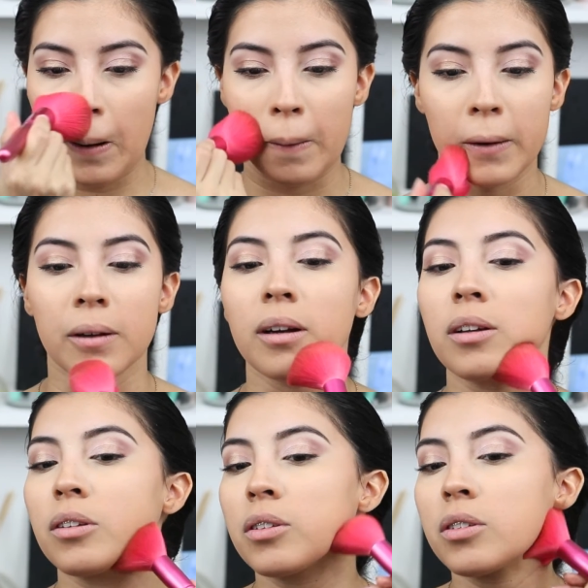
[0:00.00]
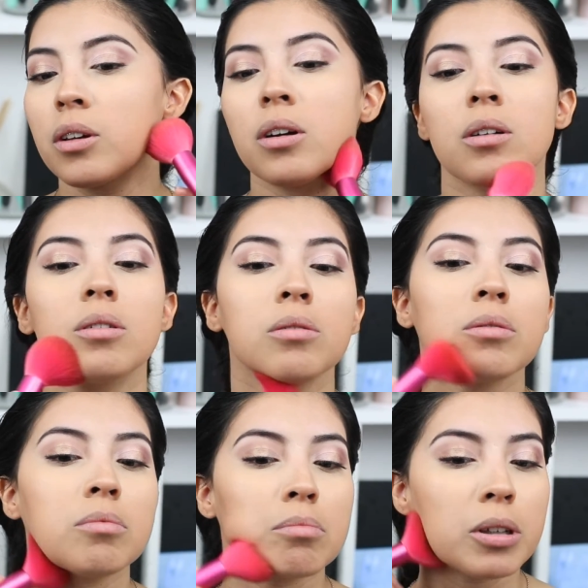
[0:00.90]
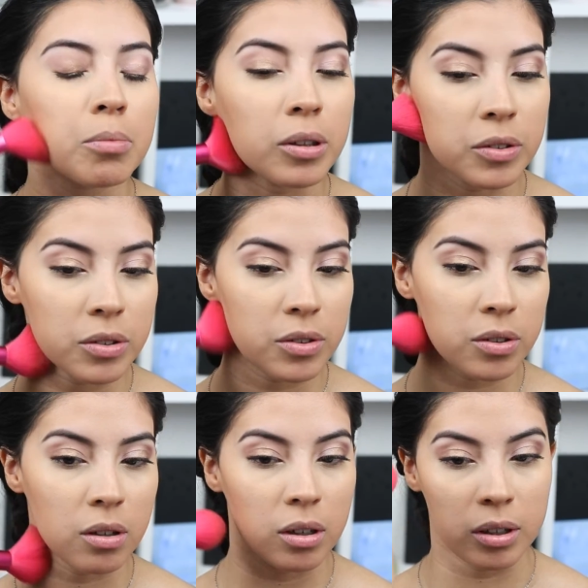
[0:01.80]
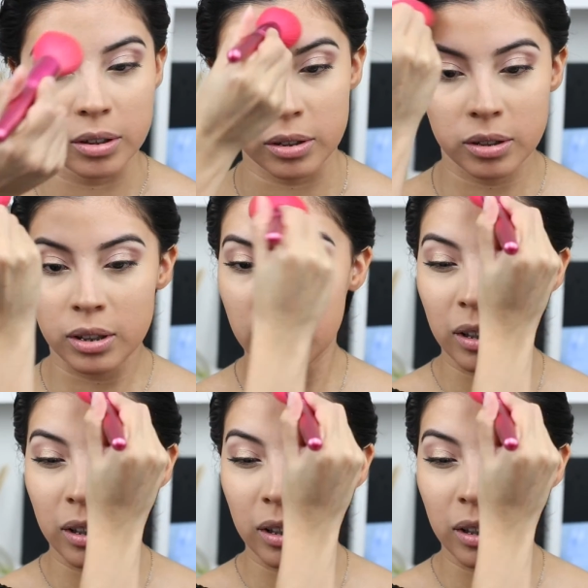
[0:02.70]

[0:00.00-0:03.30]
Alright you guys, so my bronzer's on.